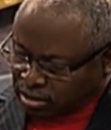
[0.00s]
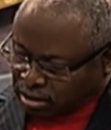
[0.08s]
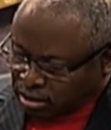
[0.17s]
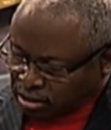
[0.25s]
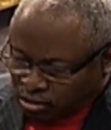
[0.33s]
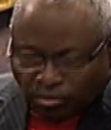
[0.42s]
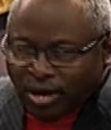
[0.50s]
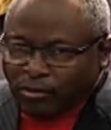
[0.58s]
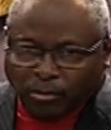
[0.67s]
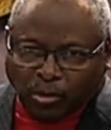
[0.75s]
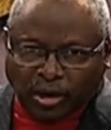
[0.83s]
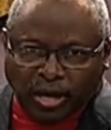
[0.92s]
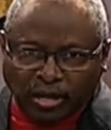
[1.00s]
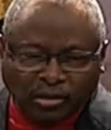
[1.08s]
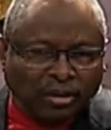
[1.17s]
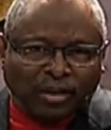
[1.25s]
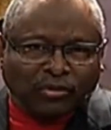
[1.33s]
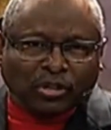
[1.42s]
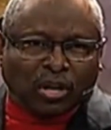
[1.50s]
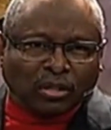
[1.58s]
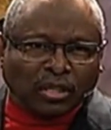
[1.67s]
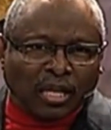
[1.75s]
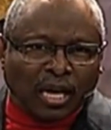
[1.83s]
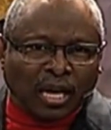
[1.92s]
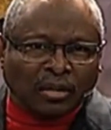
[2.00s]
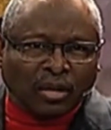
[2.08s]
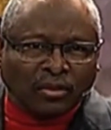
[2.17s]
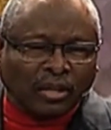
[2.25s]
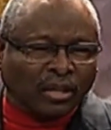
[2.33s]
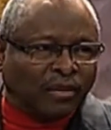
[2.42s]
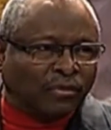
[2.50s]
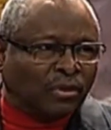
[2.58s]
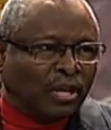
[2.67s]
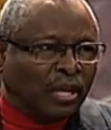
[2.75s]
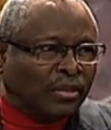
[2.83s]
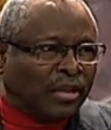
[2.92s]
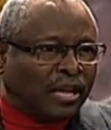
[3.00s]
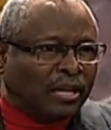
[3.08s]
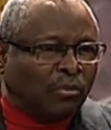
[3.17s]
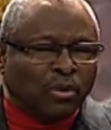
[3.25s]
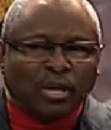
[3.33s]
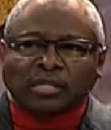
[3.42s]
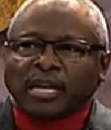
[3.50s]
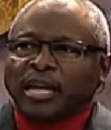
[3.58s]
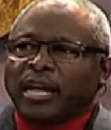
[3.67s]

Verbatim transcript: you'll never pray. You'll never talk to God on the level that He wants.